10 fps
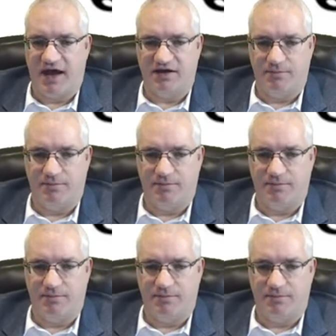probably
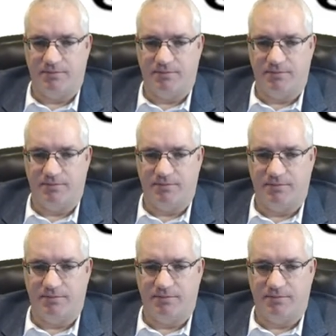better product
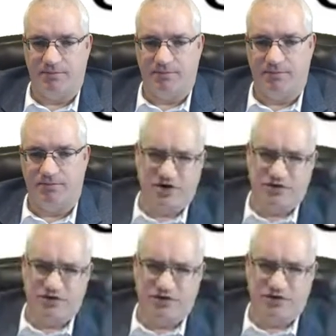result.
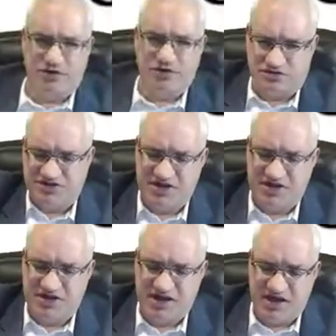So
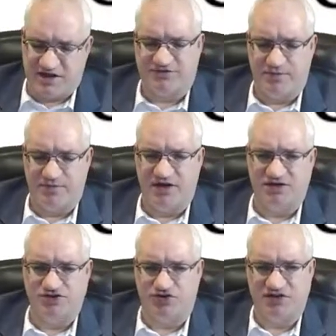you're seeing this
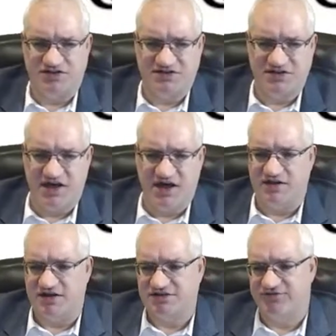from the industry
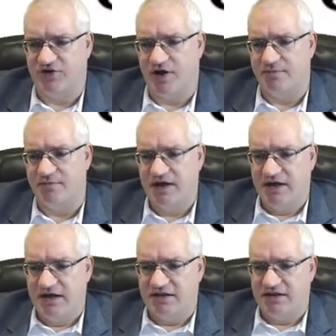and seeing this
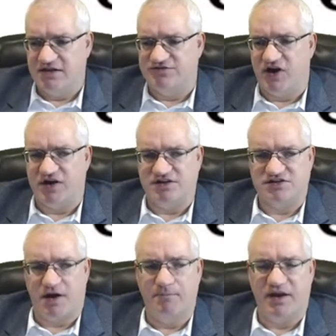from these
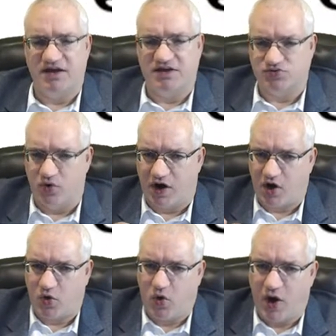various companies where
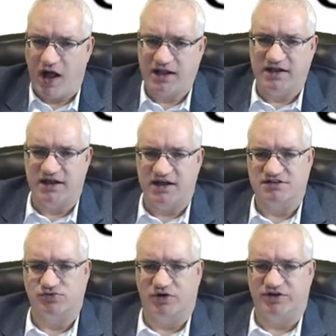quality
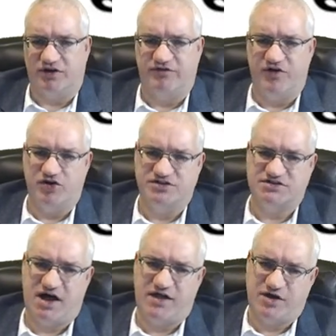is what they're
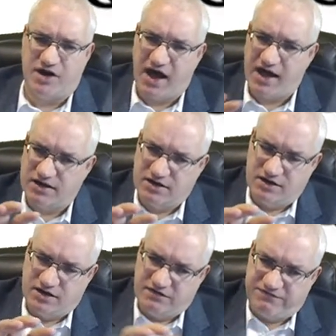focused on. They're not
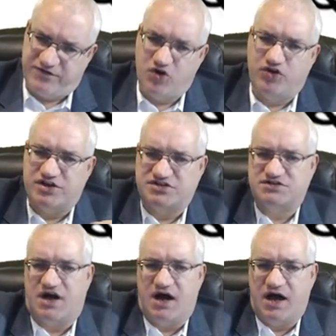
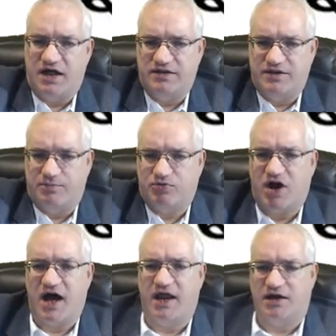focused on the
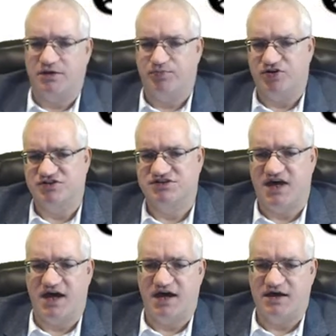product per
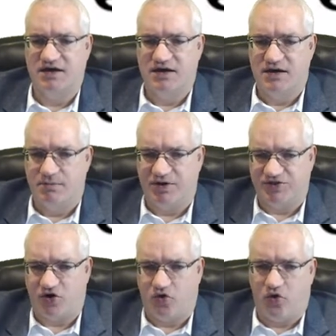se, but
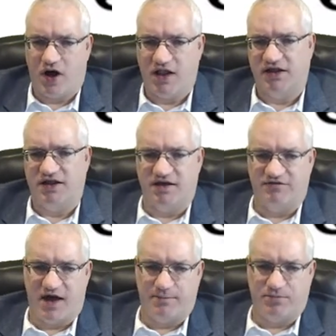the quality
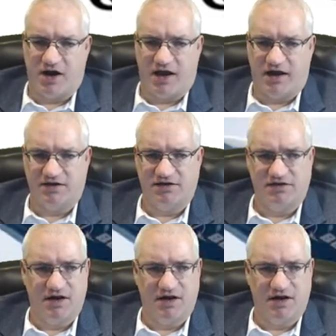of that product